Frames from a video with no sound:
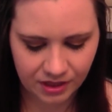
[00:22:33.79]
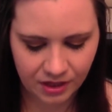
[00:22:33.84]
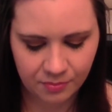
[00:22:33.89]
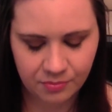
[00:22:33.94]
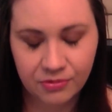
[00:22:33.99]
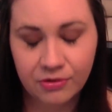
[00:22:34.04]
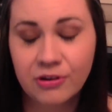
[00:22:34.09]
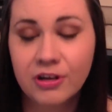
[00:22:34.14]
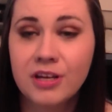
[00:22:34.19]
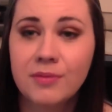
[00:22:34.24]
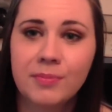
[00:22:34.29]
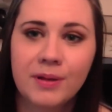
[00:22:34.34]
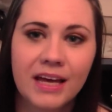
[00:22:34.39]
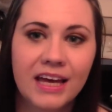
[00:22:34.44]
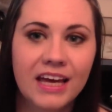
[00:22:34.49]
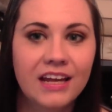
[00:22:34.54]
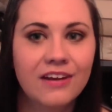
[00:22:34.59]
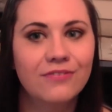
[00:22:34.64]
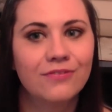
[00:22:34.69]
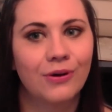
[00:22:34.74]
A
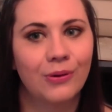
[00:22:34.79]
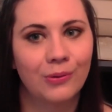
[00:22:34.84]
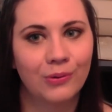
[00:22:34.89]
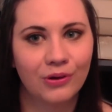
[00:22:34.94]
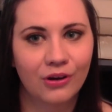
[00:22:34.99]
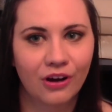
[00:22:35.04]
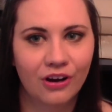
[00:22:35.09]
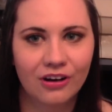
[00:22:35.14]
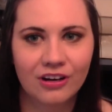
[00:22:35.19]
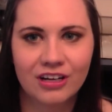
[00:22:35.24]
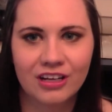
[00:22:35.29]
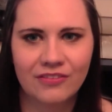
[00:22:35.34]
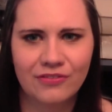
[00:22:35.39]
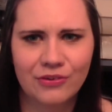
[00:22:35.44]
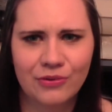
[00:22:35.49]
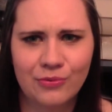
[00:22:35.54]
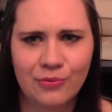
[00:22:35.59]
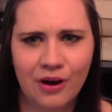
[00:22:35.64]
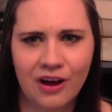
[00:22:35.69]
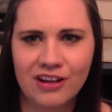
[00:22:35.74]
prepaid phone card
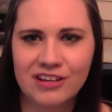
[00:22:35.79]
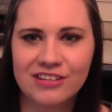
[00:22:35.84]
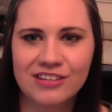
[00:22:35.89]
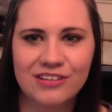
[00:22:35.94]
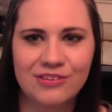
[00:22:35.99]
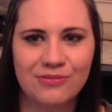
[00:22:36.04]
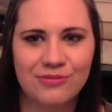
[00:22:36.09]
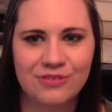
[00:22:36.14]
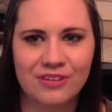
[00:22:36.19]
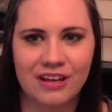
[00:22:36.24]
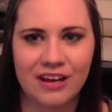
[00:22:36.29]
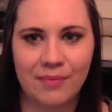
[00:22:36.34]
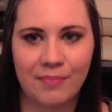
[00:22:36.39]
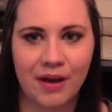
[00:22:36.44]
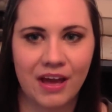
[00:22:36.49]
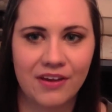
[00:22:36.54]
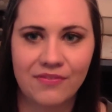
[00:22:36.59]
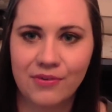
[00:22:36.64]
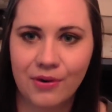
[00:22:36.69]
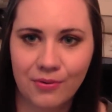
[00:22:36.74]
if you want to use like a
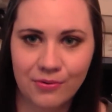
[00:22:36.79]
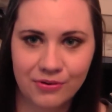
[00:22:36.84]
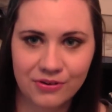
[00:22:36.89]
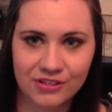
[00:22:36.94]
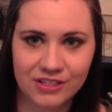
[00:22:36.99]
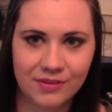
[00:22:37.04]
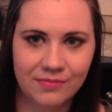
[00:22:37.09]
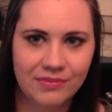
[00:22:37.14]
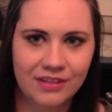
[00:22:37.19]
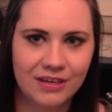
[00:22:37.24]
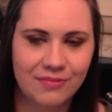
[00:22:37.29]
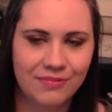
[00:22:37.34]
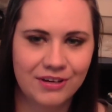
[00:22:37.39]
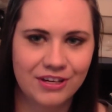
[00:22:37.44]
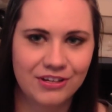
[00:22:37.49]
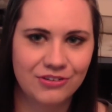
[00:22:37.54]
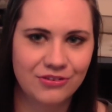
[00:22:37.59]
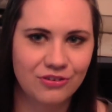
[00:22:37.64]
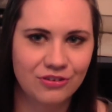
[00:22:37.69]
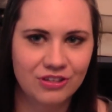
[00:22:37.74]
payphone or something,
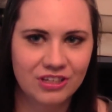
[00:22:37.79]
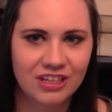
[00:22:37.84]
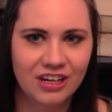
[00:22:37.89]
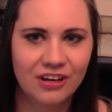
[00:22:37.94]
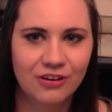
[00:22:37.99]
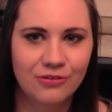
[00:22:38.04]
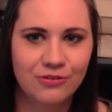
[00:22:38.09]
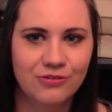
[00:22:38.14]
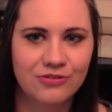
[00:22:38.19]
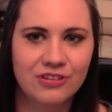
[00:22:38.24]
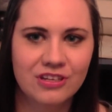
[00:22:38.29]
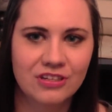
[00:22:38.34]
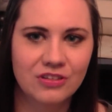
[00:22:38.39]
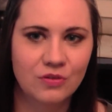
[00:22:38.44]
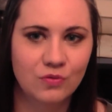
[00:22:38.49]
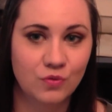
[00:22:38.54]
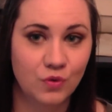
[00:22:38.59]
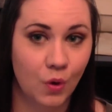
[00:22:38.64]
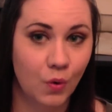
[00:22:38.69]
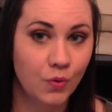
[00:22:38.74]
because usually on cruises
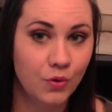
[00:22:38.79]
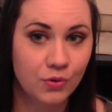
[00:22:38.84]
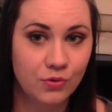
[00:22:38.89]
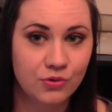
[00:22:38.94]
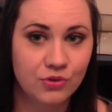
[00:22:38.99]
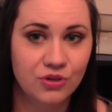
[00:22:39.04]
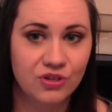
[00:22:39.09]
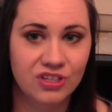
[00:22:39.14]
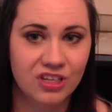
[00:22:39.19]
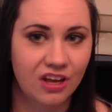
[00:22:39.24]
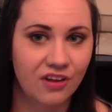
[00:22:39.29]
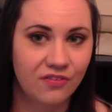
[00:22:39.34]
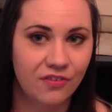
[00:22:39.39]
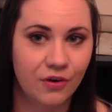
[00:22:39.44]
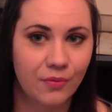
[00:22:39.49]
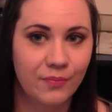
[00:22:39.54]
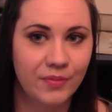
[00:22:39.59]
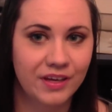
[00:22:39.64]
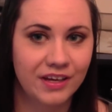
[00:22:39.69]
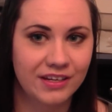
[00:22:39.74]
you don't use your cell
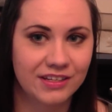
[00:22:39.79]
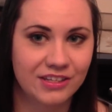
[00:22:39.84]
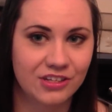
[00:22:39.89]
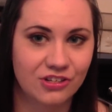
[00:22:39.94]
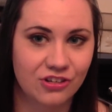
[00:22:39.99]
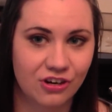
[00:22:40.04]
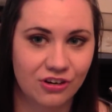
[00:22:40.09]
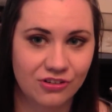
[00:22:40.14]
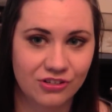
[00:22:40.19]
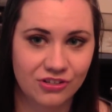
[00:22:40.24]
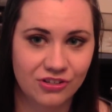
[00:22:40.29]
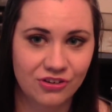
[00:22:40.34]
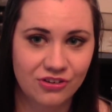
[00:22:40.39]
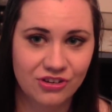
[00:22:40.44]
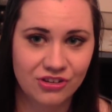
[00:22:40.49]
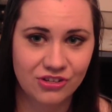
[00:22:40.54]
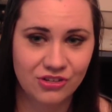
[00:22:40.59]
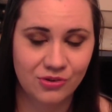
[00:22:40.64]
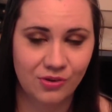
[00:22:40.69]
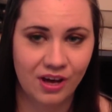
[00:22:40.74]
phone because the charges are
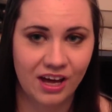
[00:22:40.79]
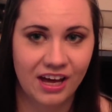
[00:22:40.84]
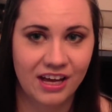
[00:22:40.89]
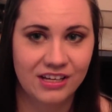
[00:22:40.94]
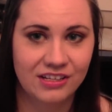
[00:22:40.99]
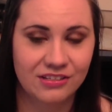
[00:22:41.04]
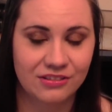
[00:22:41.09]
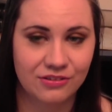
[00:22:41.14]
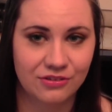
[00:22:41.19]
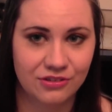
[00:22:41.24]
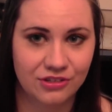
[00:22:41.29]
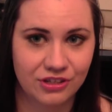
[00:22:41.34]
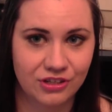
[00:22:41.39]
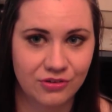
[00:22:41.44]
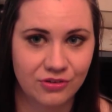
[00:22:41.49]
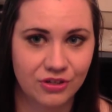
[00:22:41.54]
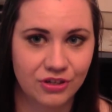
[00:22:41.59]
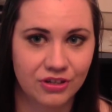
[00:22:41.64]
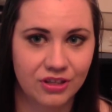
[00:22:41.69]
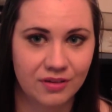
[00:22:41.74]
just too high, so usually
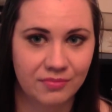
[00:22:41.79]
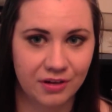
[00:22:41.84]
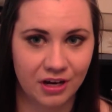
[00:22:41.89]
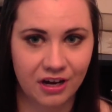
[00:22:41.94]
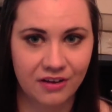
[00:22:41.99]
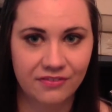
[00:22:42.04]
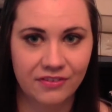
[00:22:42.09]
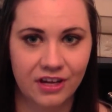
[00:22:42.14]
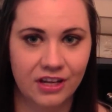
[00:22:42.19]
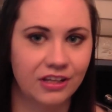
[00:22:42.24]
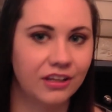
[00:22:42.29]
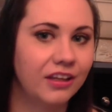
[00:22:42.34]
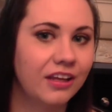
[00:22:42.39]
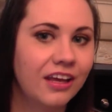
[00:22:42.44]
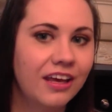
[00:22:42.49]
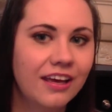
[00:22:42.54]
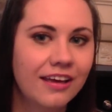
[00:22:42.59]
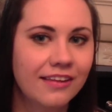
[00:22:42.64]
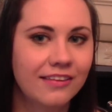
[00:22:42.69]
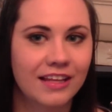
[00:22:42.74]
you turn them off, and
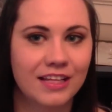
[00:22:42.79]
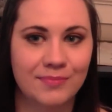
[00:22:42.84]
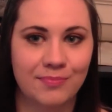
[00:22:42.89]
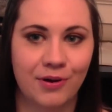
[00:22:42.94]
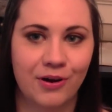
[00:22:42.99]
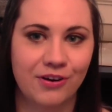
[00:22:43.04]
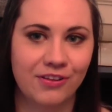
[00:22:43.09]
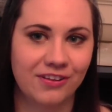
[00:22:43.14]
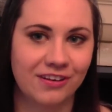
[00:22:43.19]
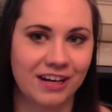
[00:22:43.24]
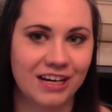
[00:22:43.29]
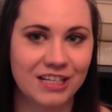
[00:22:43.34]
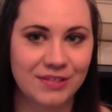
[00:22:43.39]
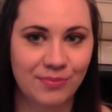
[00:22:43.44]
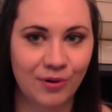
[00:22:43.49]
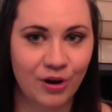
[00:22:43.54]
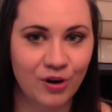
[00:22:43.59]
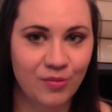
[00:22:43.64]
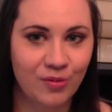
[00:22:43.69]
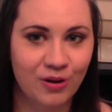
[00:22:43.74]
that's part of the nice
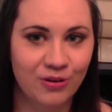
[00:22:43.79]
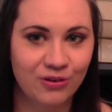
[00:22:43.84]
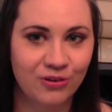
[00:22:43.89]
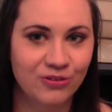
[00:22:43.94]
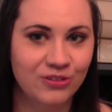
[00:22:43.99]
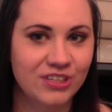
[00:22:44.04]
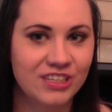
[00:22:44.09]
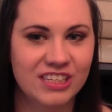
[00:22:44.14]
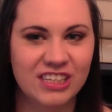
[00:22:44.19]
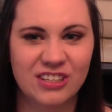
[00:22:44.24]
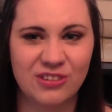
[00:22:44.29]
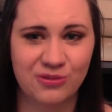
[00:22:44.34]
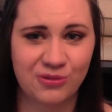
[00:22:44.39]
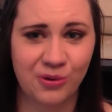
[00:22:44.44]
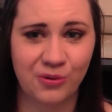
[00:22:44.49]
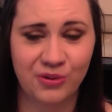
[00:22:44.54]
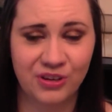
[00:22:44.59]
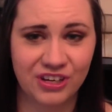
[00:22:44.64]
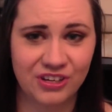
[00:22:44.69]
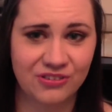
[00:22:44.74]
part about cruises is you
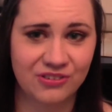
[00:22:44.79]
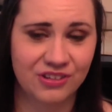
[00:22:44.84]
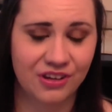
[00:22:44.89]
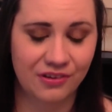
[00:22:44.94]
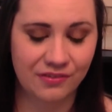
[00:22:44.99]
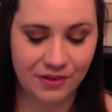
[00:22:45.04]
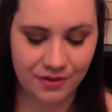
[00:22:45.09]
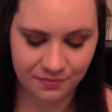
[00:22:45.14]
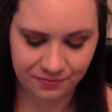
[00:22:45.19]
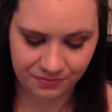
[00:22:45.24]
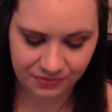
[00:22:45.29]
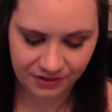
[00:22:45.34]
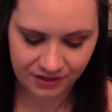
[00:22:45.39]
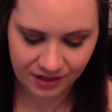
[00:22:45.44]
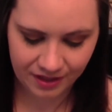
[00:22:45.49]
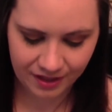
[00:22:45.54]
don't need your cell phone.